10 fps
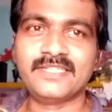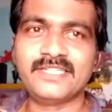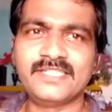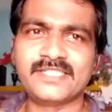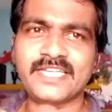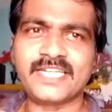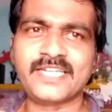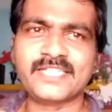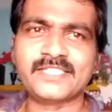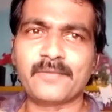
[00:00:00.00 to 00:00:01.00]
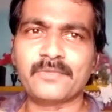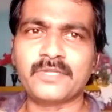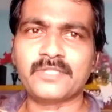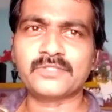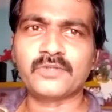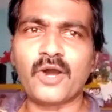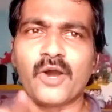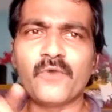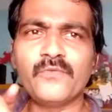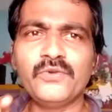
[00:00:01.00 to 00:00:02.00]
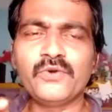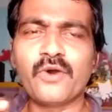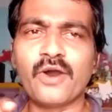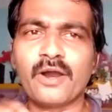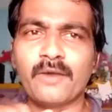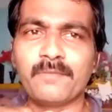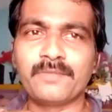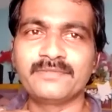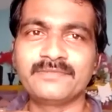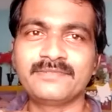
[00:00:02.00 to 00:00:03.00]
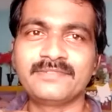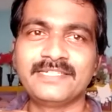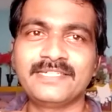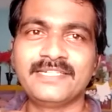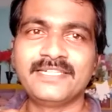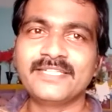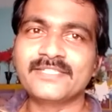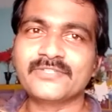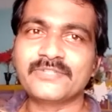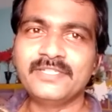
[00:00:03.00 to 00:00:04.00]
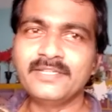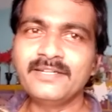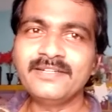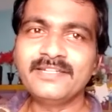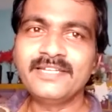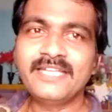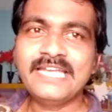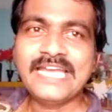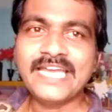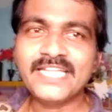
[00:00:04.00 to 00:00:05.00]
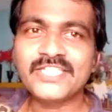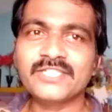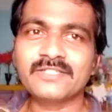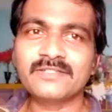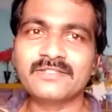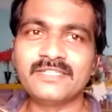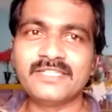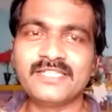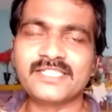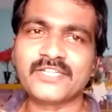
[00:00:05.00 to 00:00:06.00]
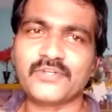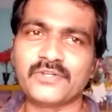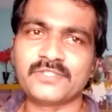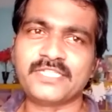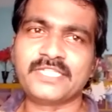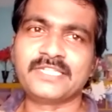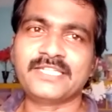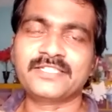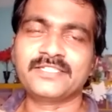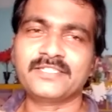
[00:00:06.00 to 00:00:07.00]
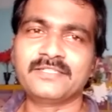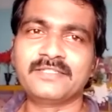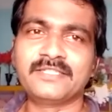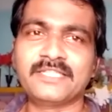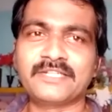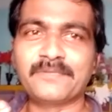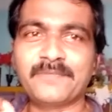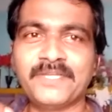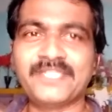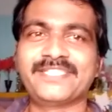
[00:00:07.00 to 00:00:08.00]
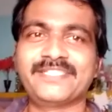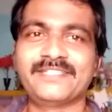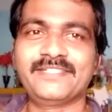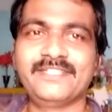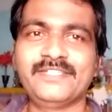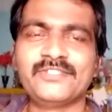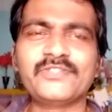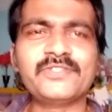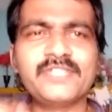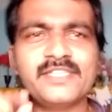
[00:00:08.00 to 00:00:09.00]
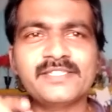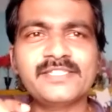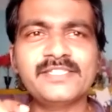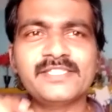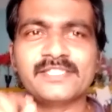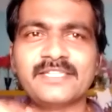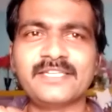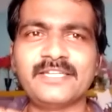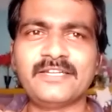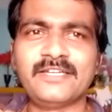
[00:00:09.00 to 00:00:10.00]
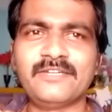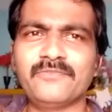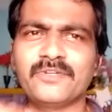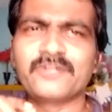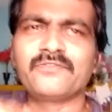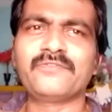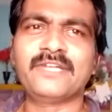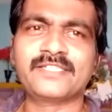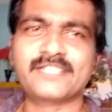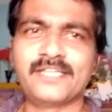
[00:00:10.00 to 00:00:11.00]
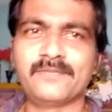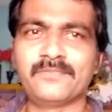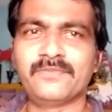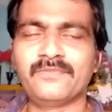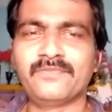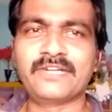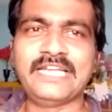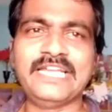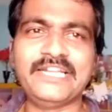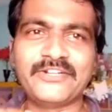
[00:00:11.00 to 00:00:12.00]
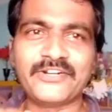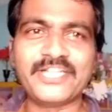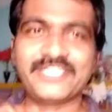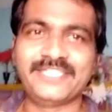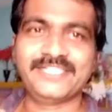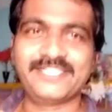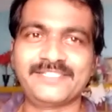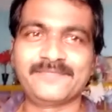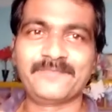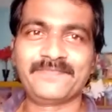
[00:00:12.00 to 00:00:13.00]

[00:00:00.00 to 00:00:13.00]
In second example also, how you hop. So here H is a consonant letter that repeats. So this is a wonderful example for alliterations.